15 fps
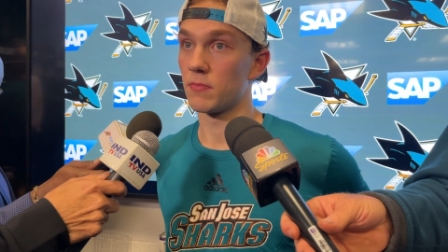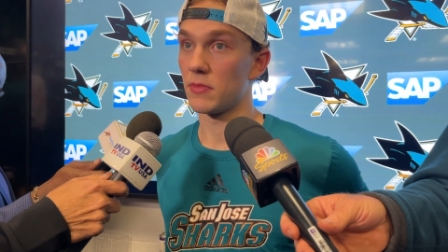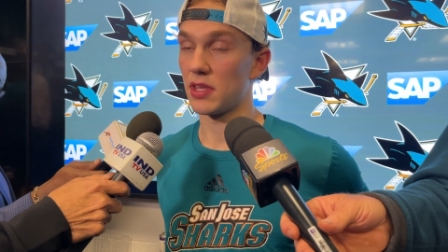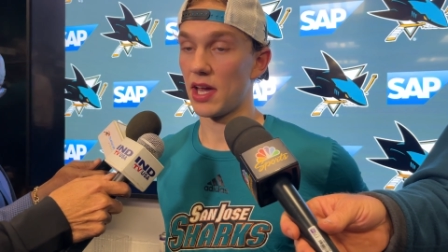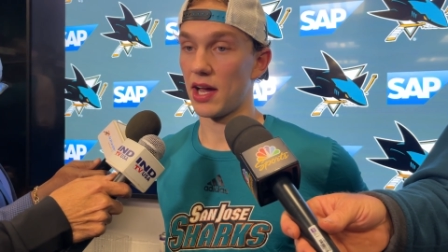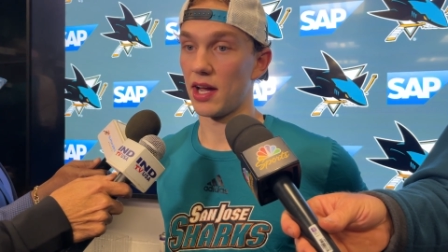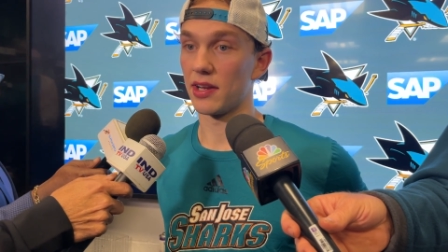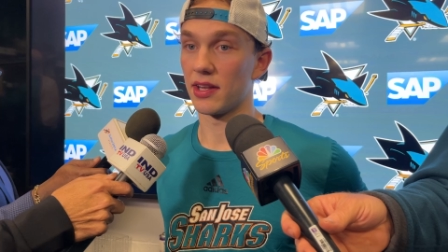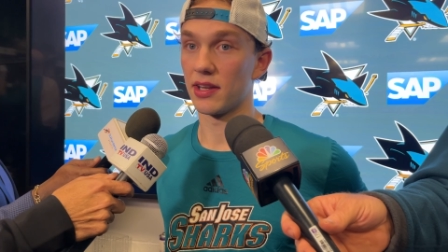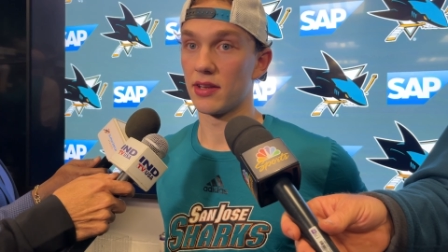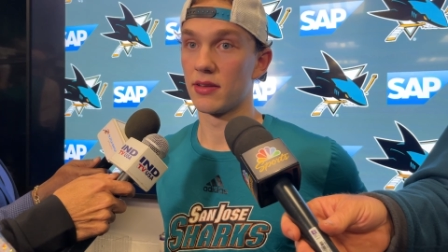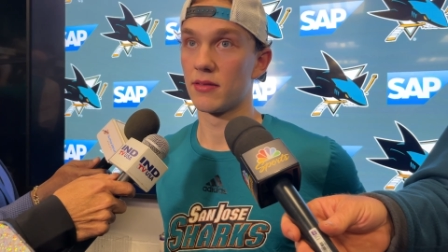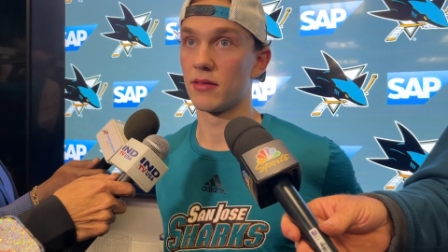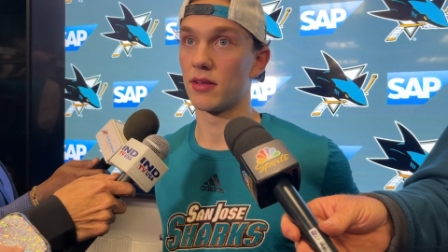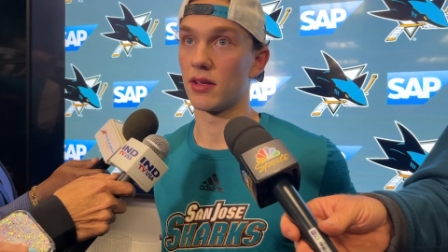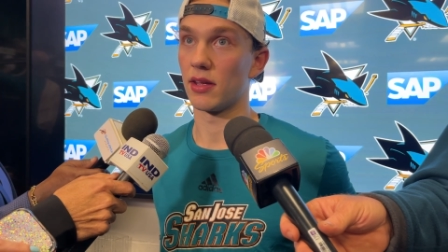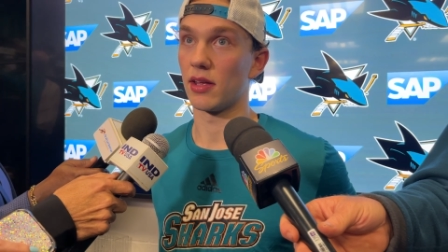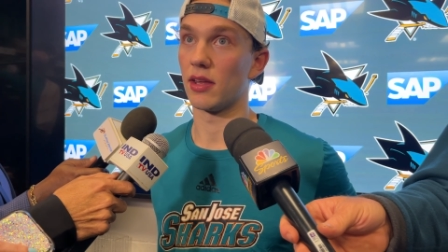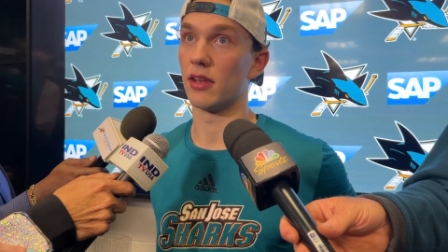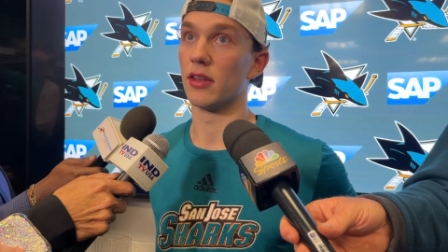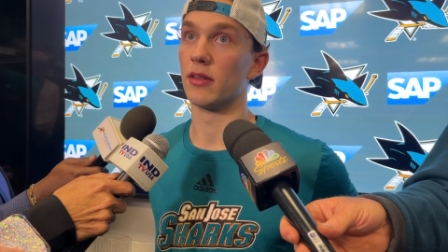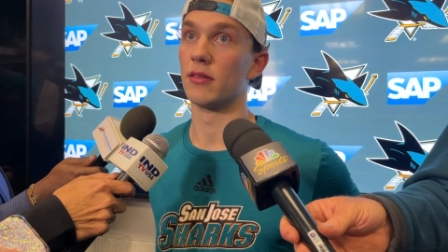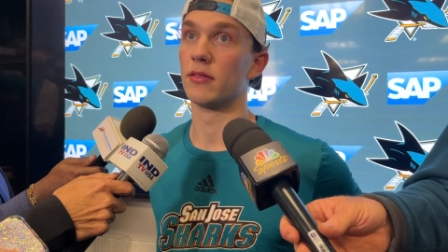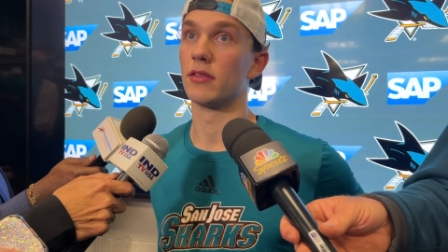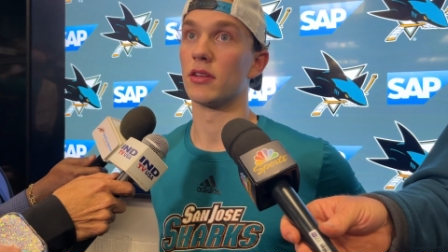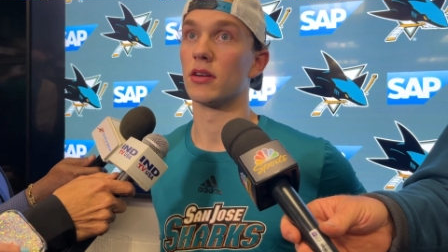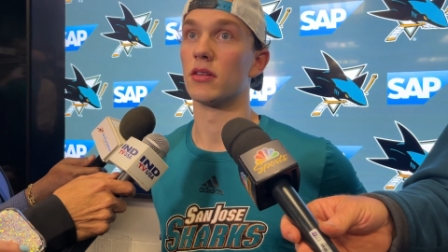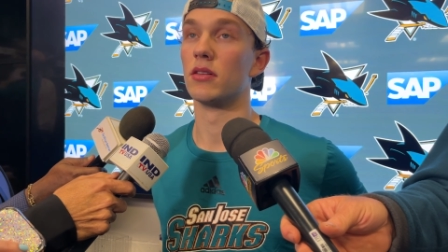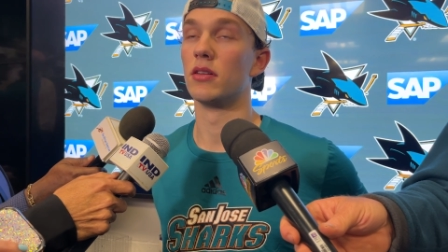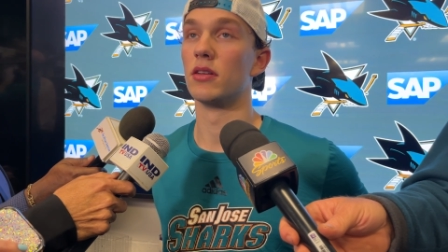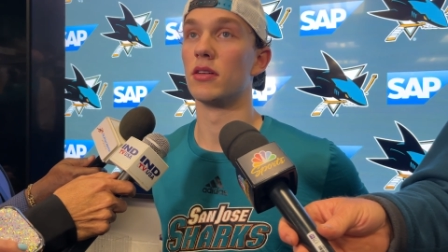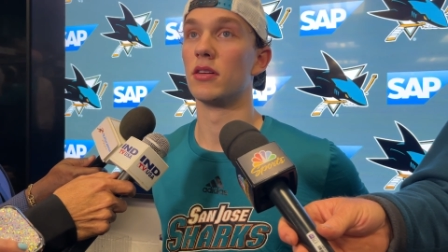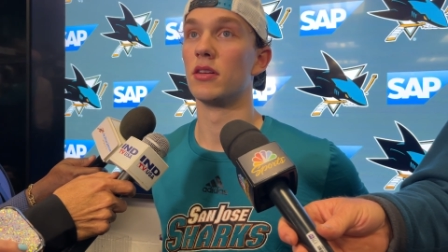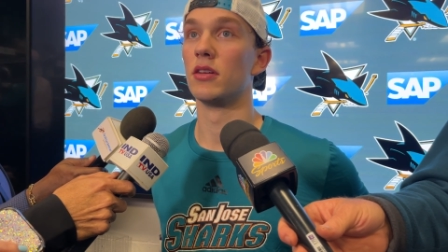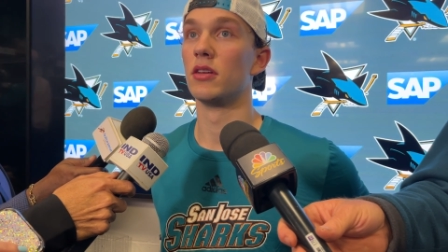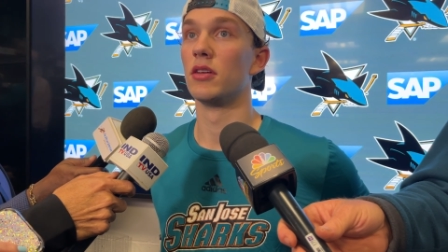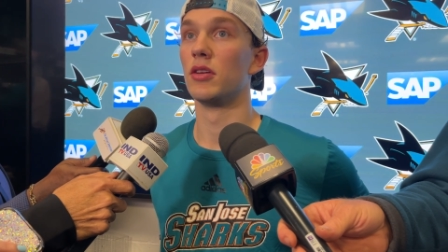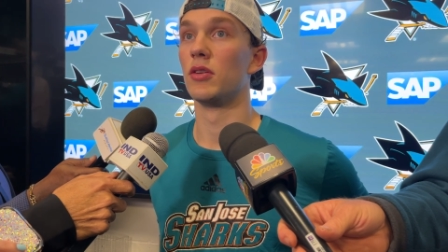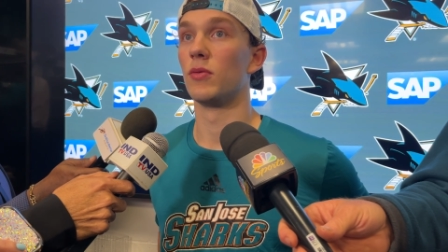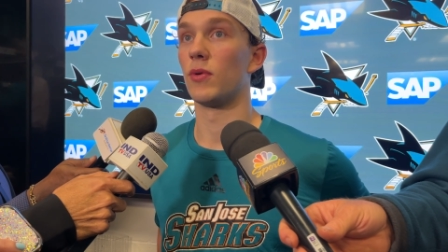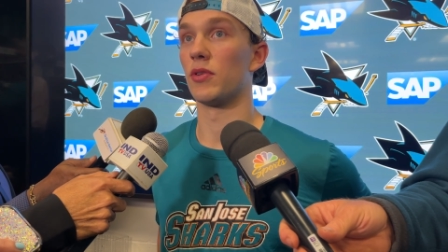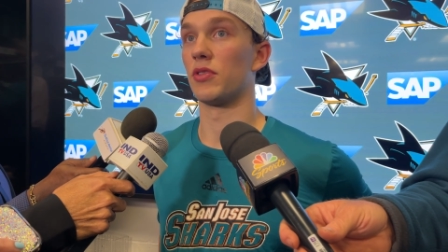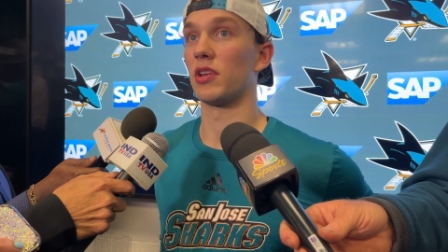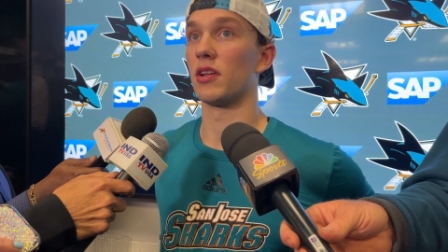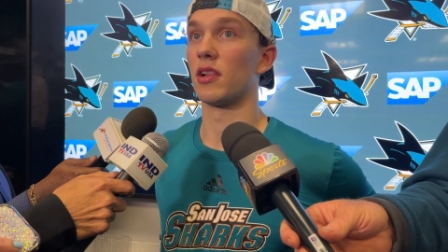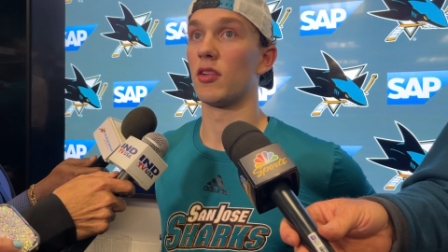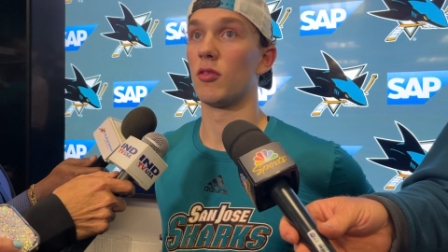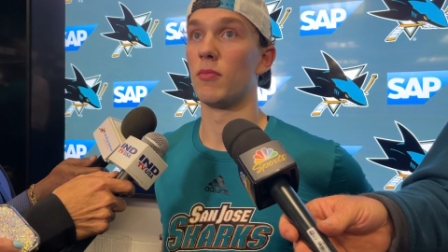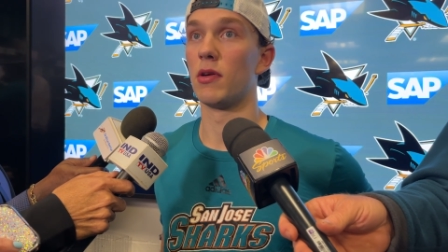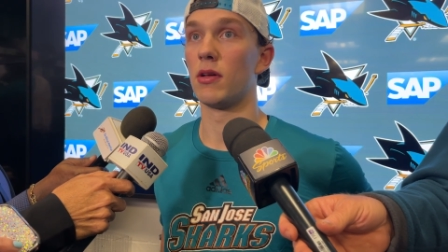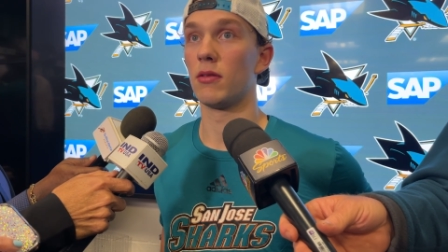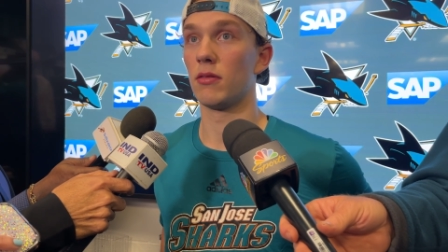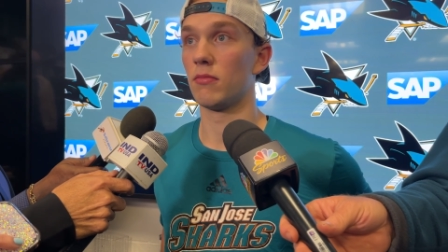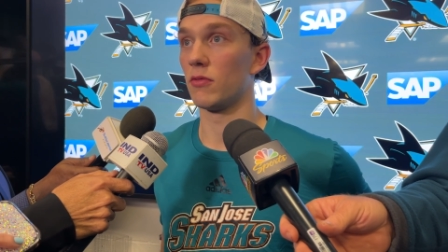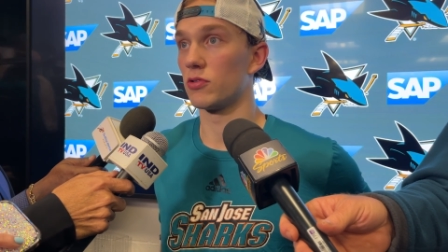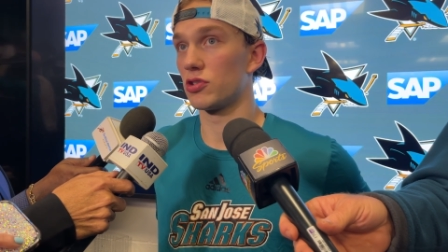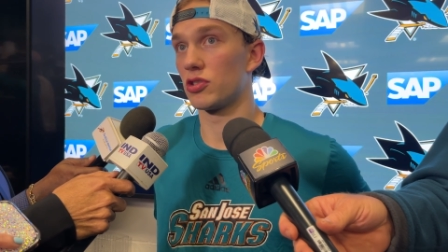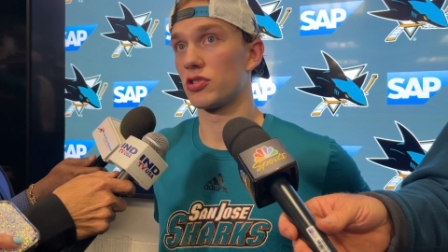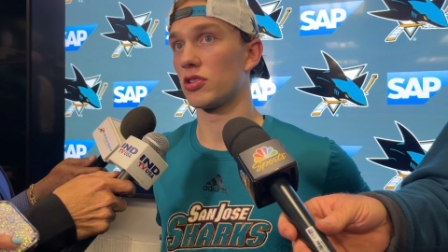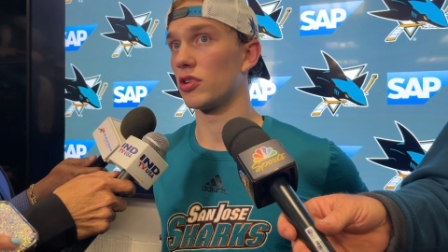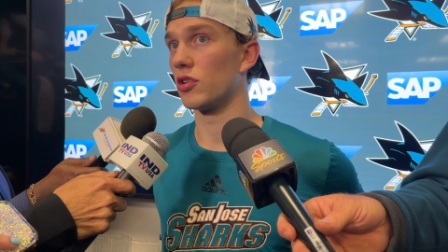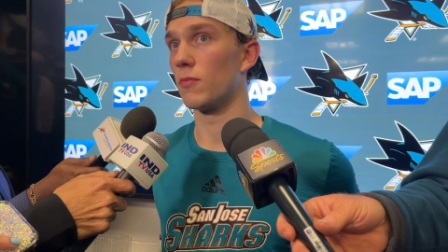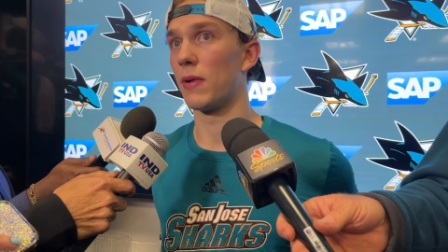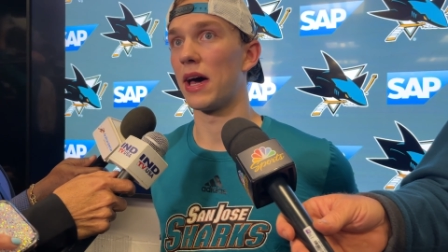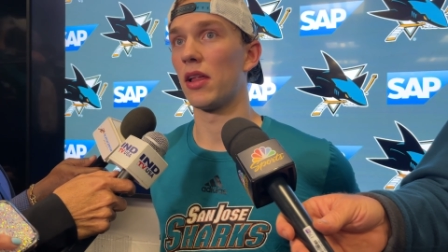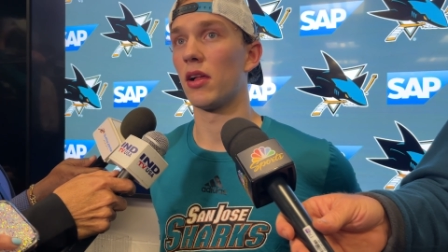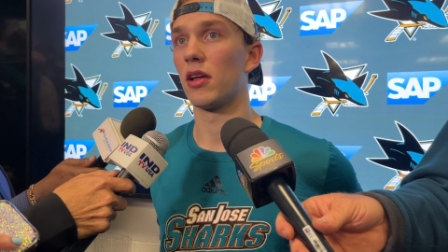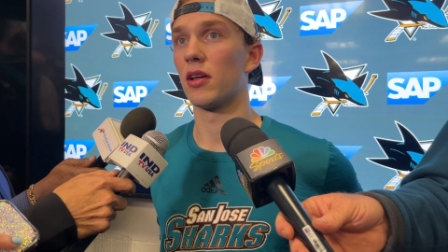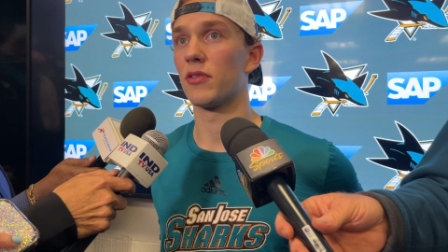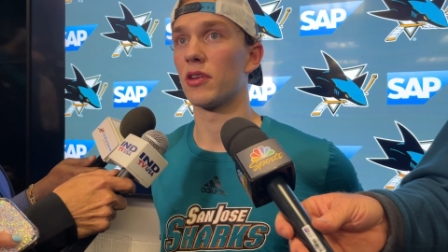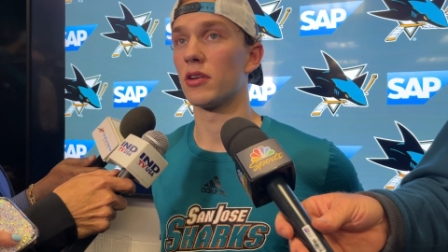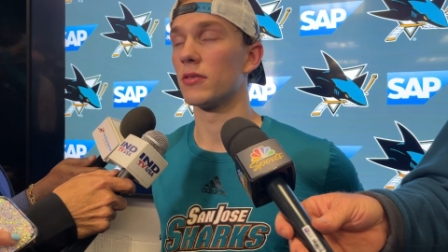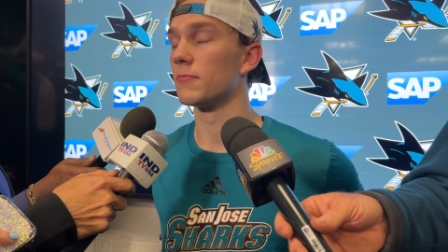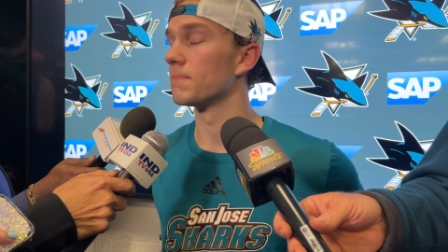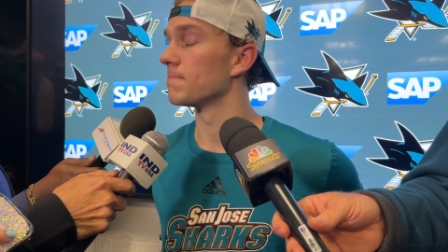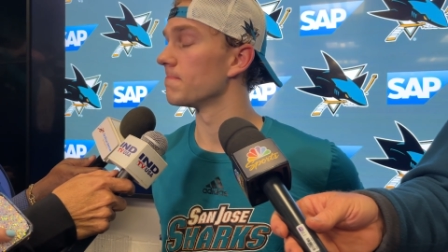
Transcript: Yeah, I did. And, you know, want to get a little bit... It's just a good battle out there.